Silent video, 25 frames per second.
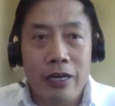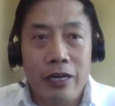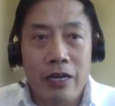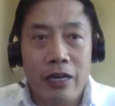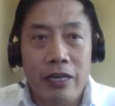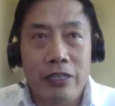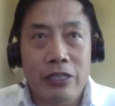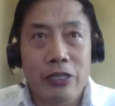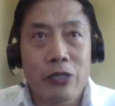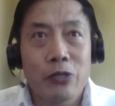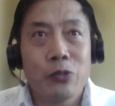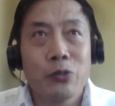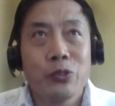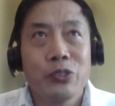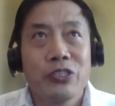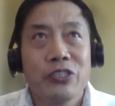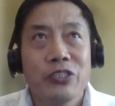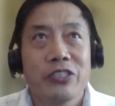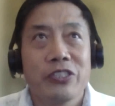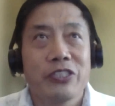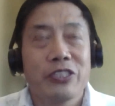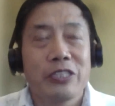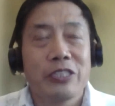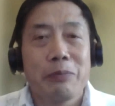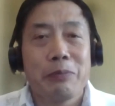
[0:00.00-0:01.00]
I know this
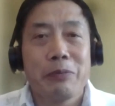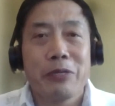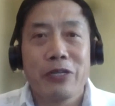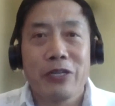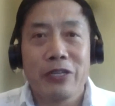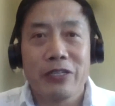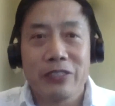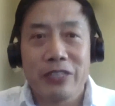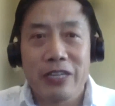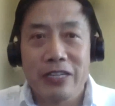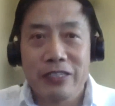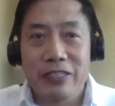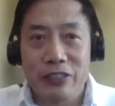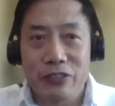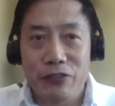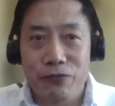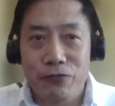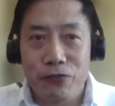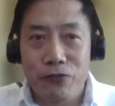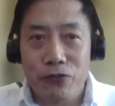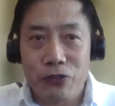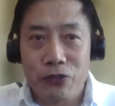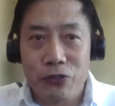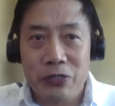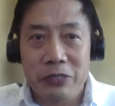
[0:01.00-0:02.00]
is a semiconductor
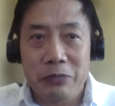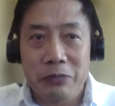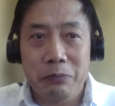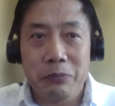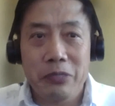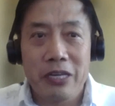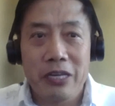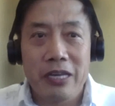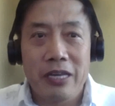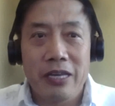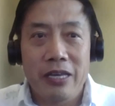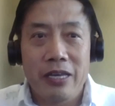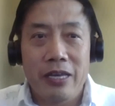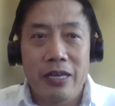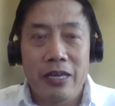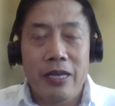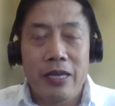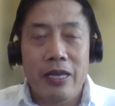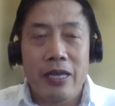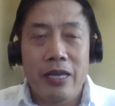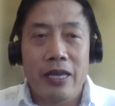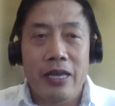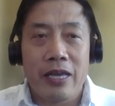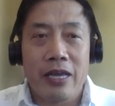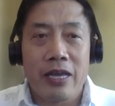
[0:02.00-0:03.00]
forum,
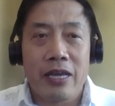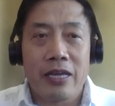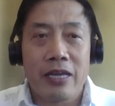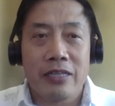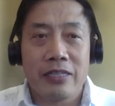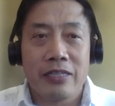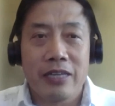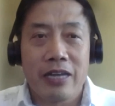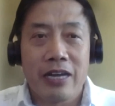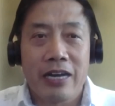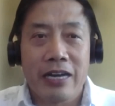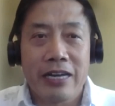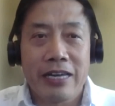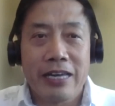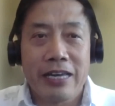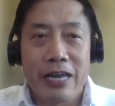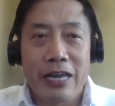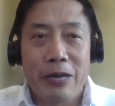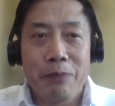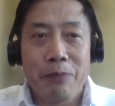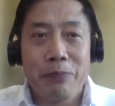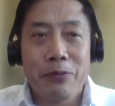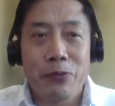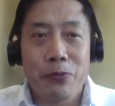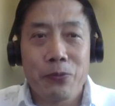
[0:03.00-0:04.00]
and I
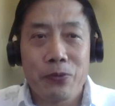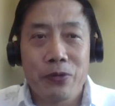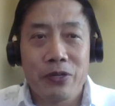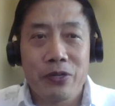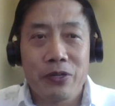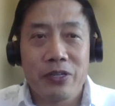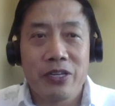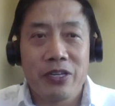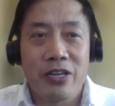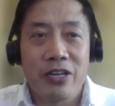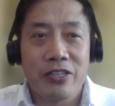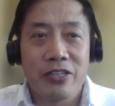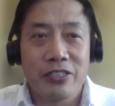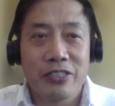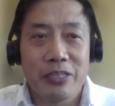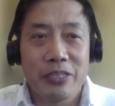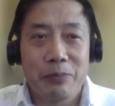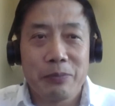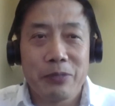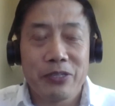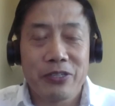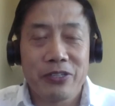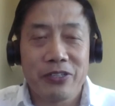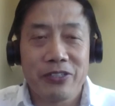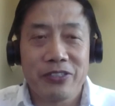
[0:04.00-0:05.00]
have been working on
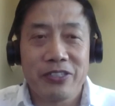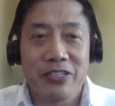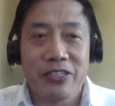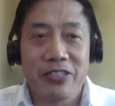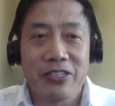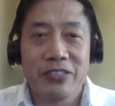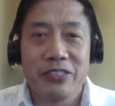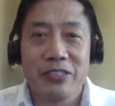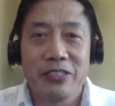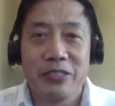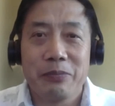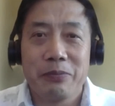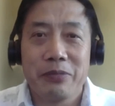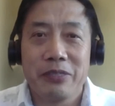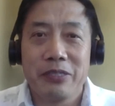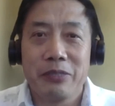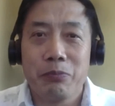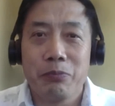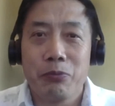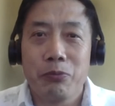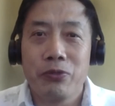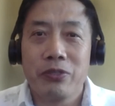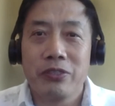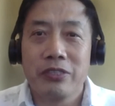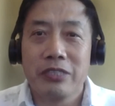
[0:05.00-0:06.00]
semiconductor, but
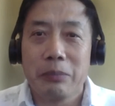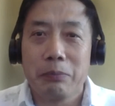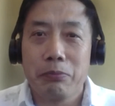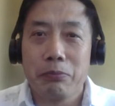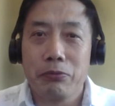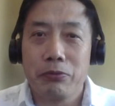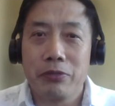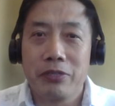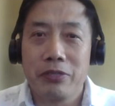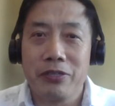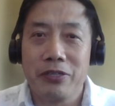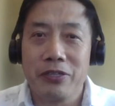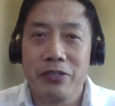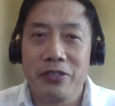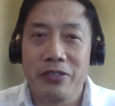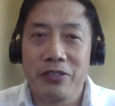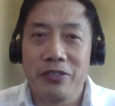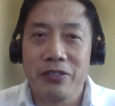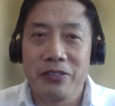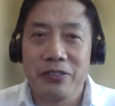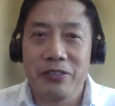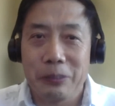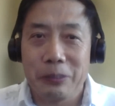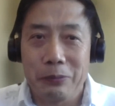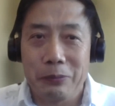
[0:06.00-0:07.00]
more the boutique
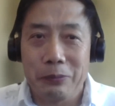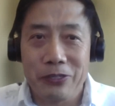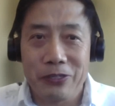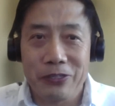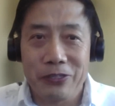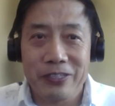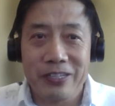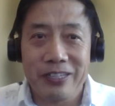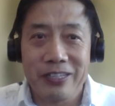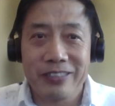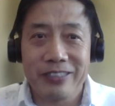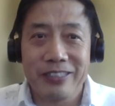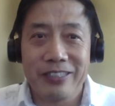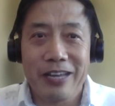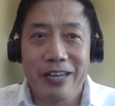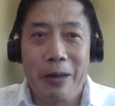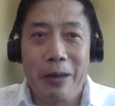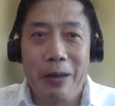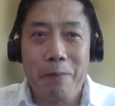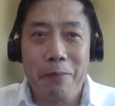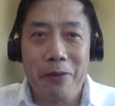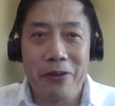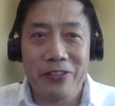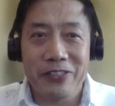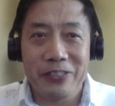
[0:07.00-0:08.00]
semiconductor,
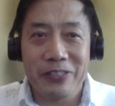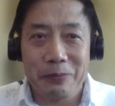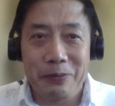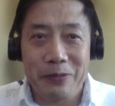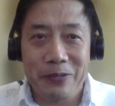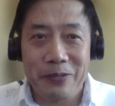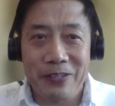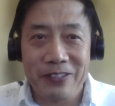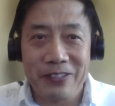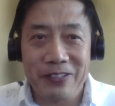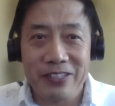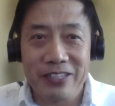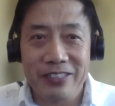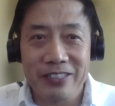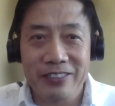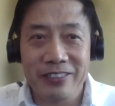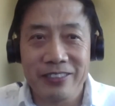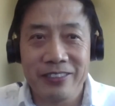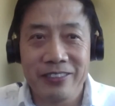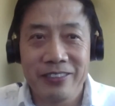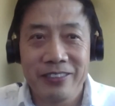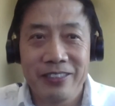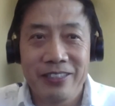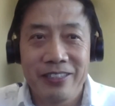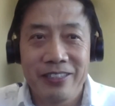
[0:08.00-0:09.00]
compound semiconductor,